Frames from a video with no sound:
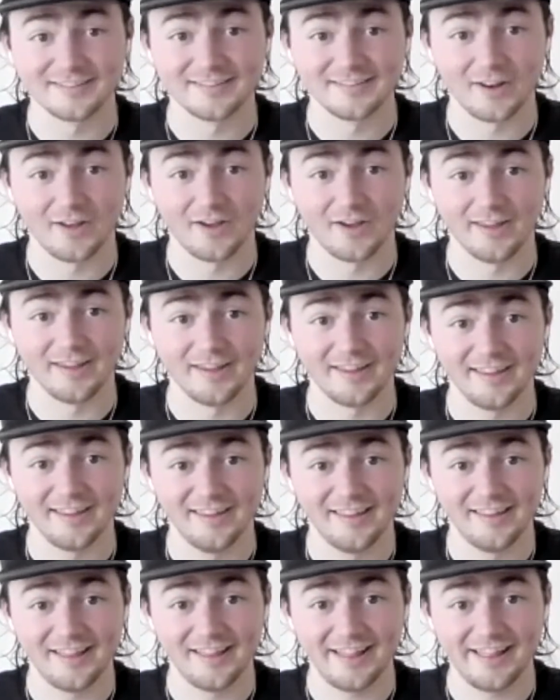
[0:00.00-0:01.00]
Like
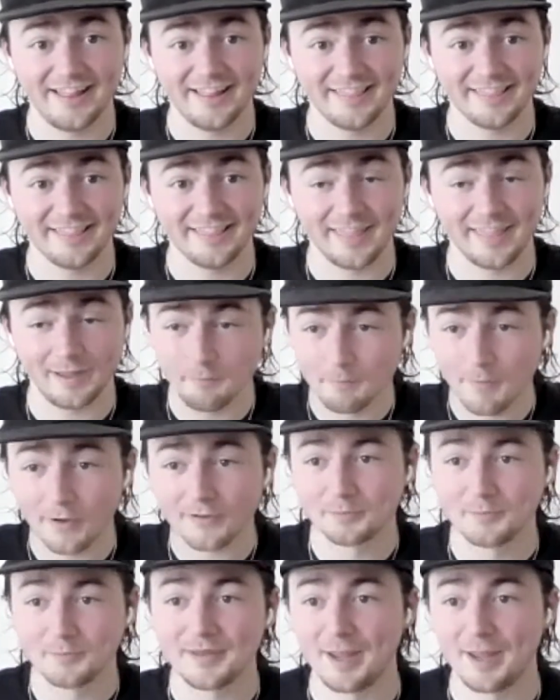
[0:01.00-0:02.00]
they
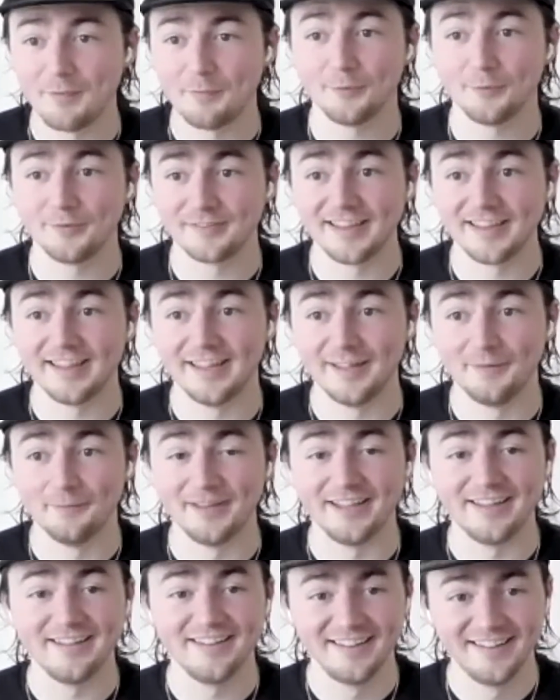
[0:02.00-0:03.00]
must be able to hear
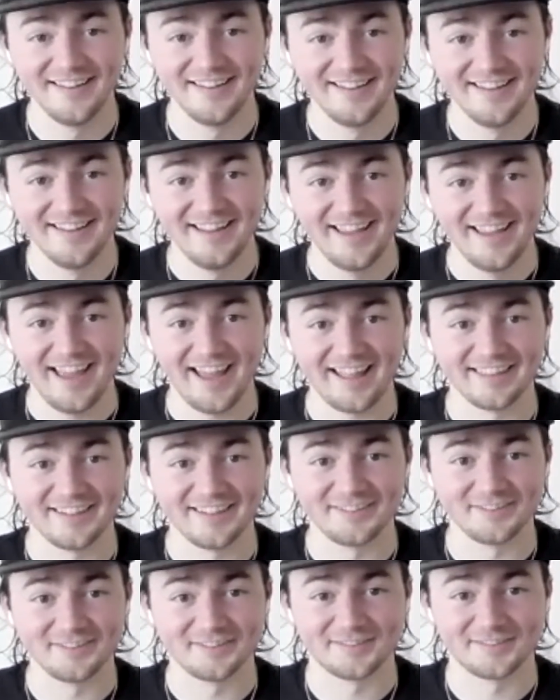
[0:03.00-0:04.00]
me. And they
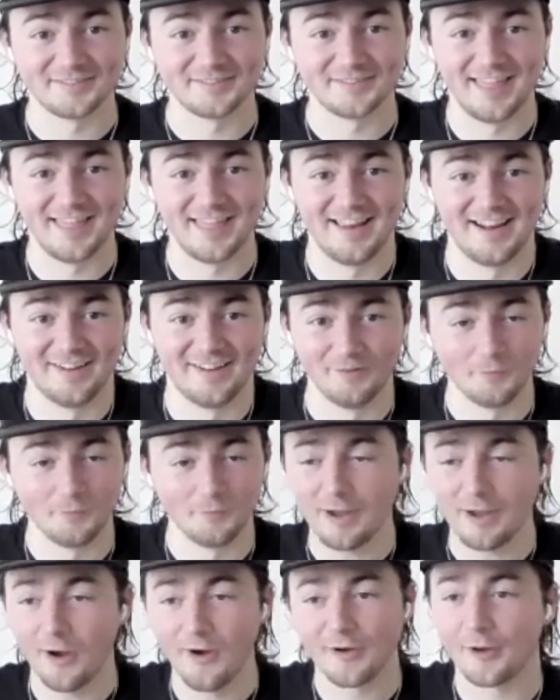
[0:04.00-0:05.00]
just like,
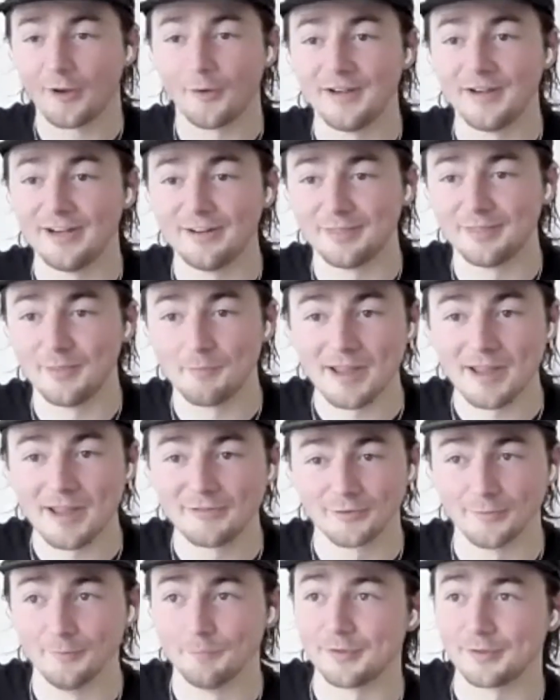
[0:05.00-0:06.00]
we can't go in the
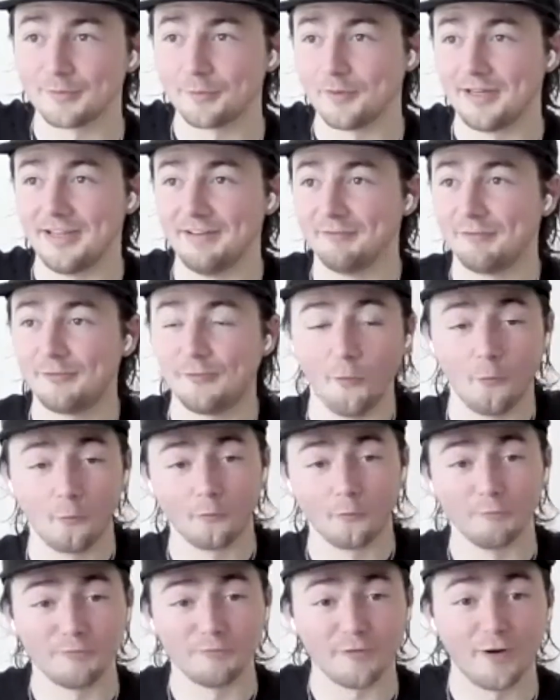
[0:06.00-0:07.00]
bedroom between
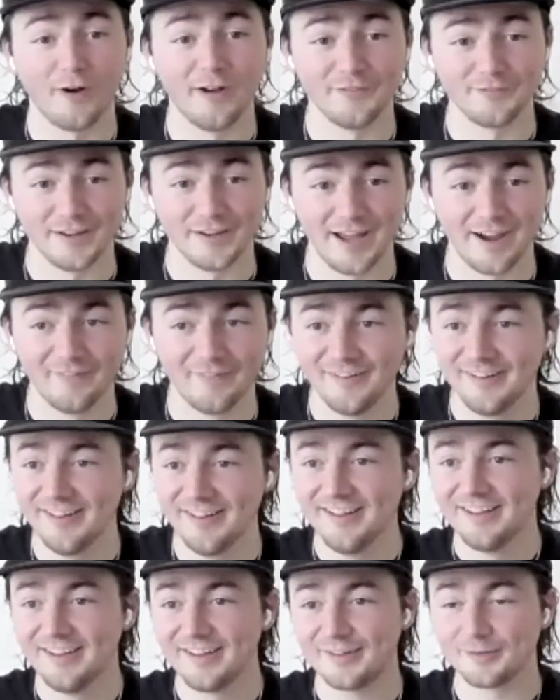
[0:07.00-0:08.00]
four and five now
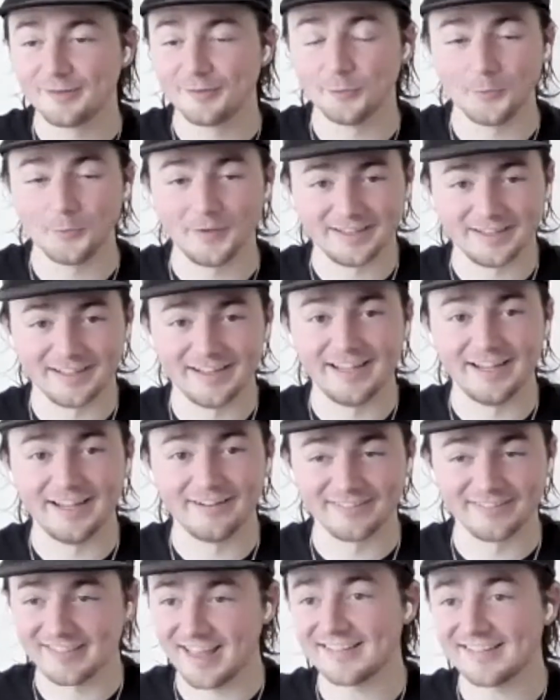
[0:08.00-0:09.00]
because all we can
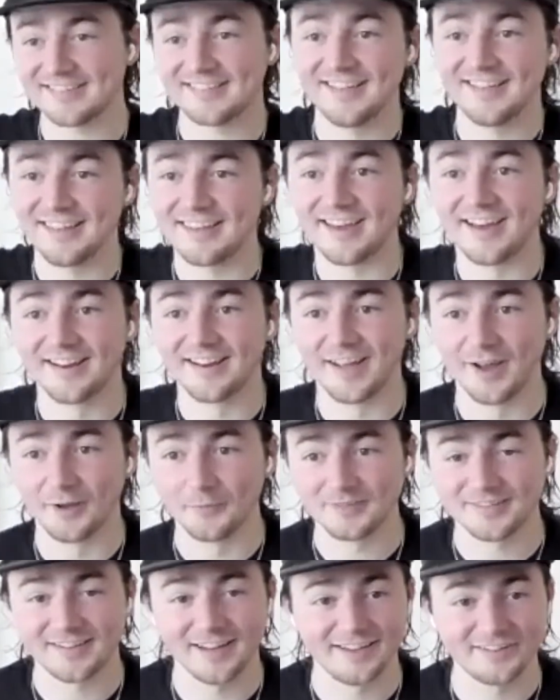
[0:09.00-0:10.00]
hear is that silly cunt
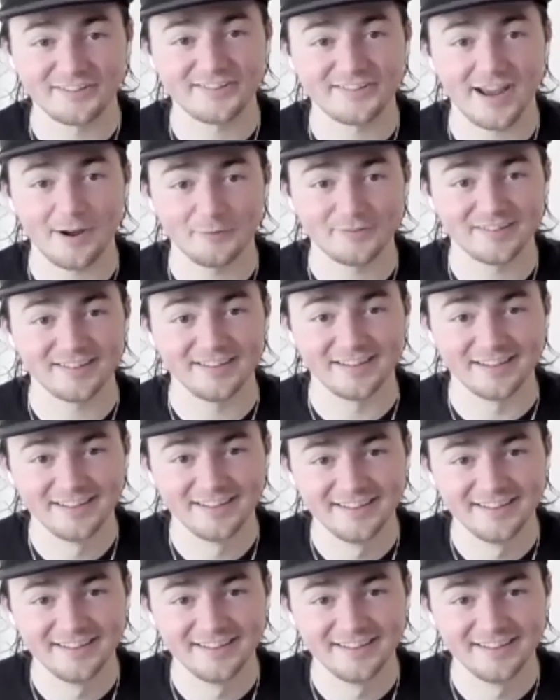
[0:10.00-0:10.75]
upstairs shouting.